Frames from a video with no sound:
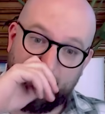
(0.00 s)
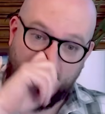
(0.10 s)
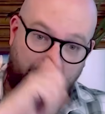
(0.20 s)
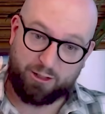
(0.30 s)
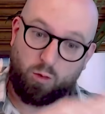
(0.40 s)

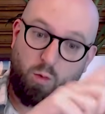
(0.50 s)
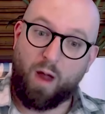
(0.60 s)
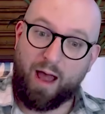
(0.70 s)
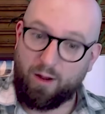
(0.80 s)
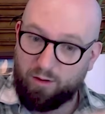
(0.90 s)
actual
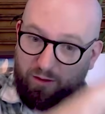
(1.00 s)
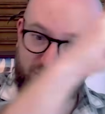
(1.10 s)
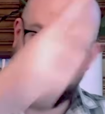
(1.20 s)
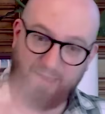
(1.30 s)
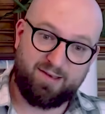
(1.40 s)

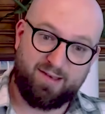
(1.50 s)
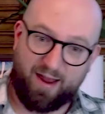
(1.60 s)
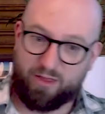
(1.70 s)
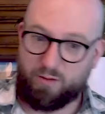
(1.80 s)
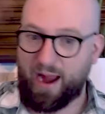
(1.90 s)
welds
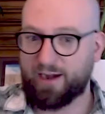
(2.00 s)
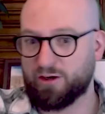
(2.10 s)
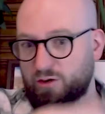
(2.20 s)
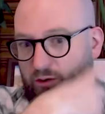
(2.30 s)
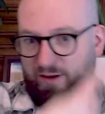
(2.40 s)
inside the reactor
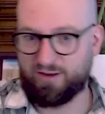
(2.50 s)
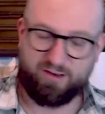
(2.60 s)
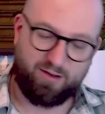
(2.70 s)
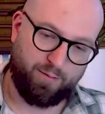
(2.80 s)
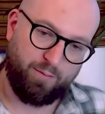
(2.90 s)
coolant
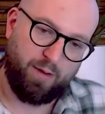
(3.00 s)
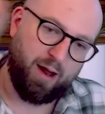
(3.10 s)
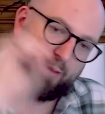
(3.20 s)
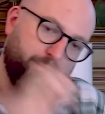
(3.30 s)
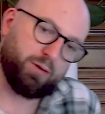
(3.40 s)
system
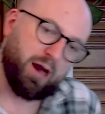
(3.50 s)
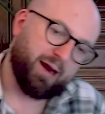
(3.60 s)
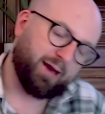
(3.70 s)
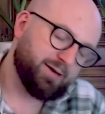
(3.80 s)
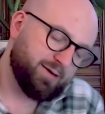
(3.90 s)

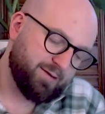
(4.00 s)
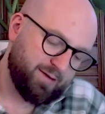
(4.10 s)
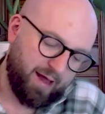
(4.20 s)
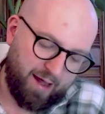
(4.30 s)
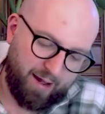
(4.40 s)
products,
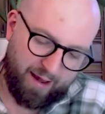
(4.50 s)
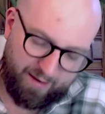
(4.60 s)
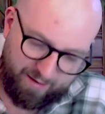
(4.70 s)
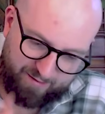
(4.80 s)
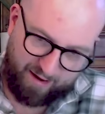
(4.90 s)

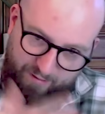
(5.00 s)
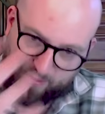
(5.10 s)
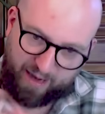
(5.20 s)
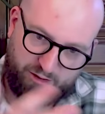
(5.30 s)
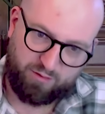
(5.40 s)
inside the
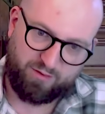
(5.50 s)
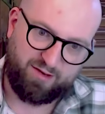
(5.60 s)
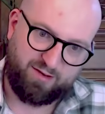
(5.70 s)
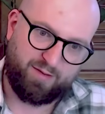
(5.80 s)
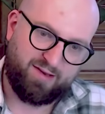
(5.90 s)
reactor coolant
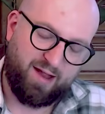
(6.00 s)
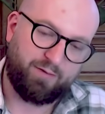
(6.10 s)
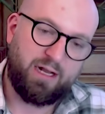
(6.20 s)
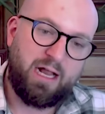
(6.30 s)
system itself.